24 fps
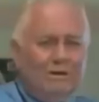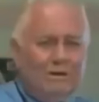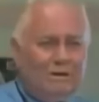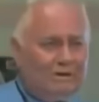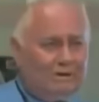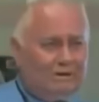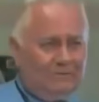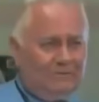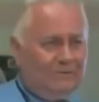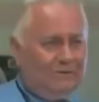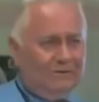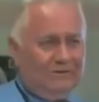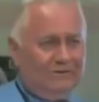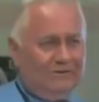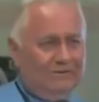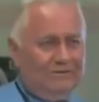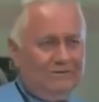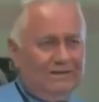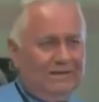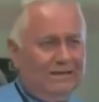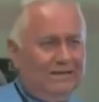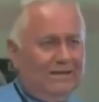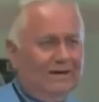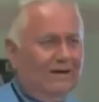in the
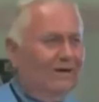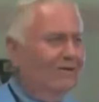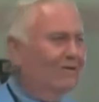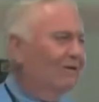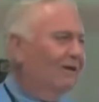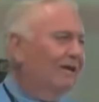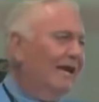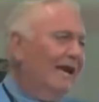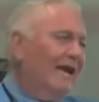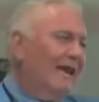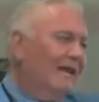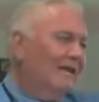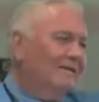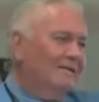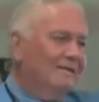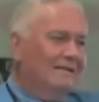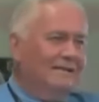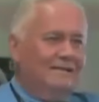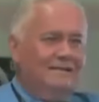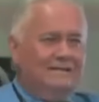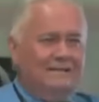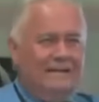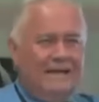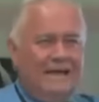universe. In other
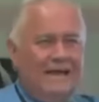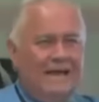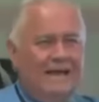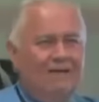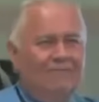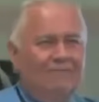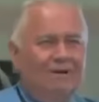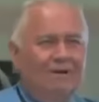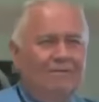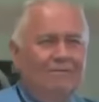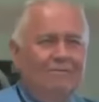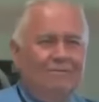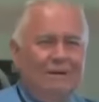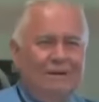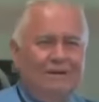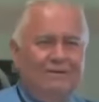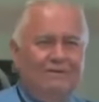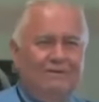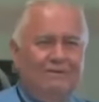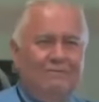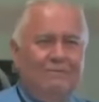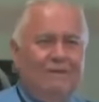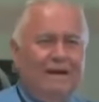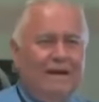galaxies, every
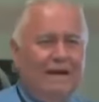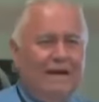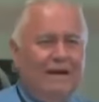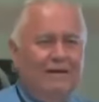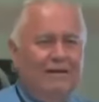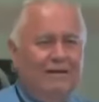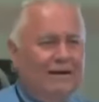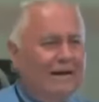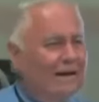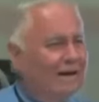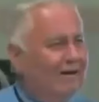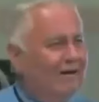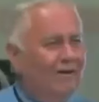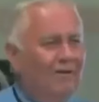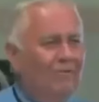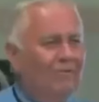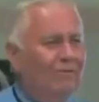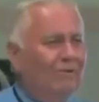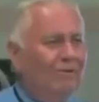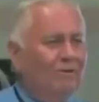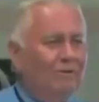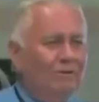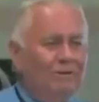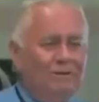piece of matter all
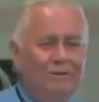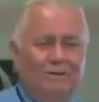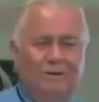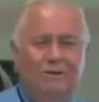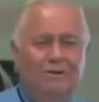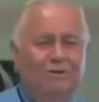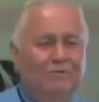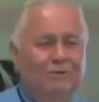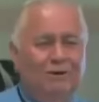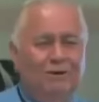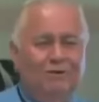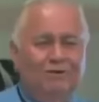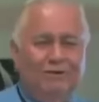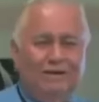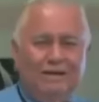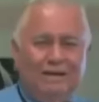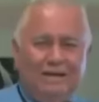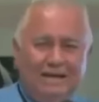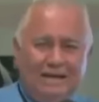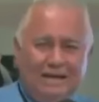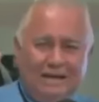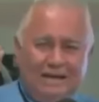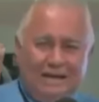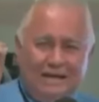over the universe
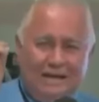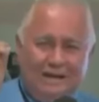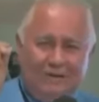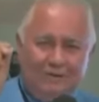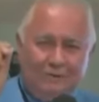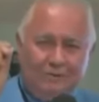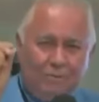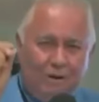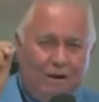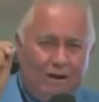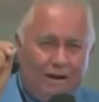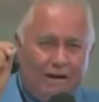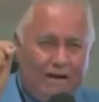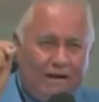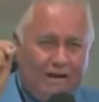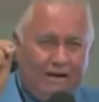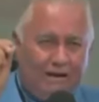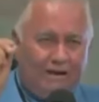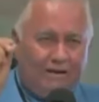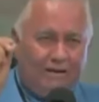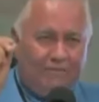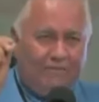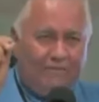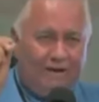is running
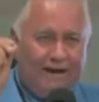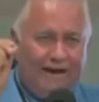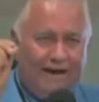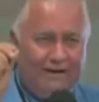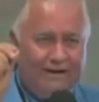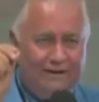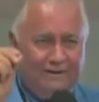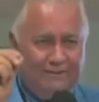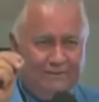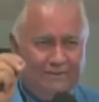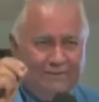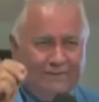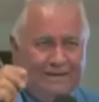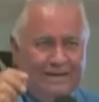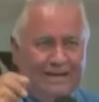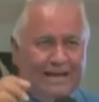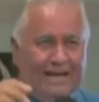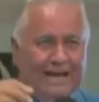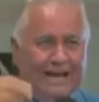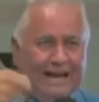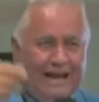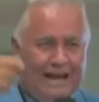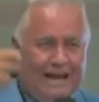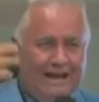on the vacuum
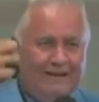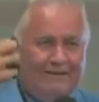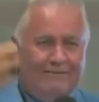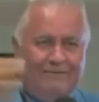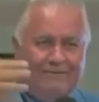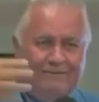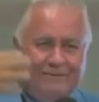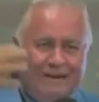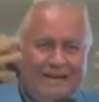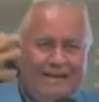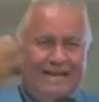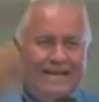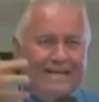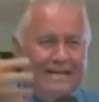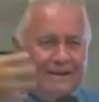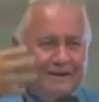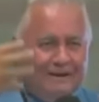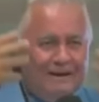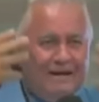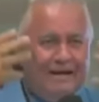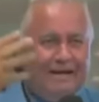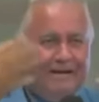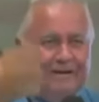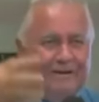and feeding
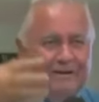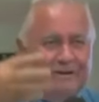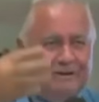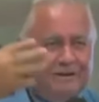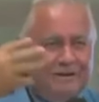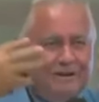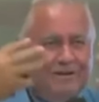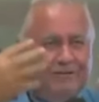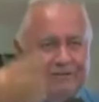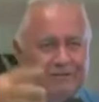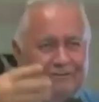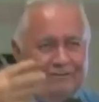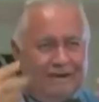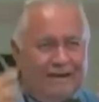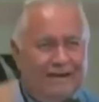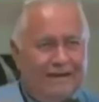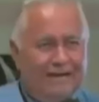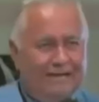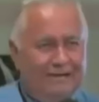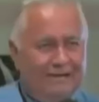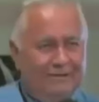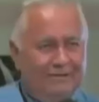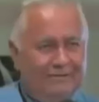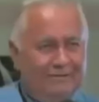their energy off the
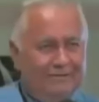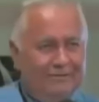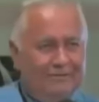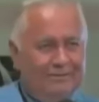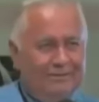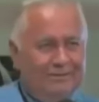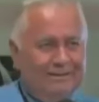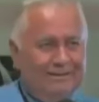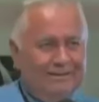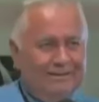vacuum.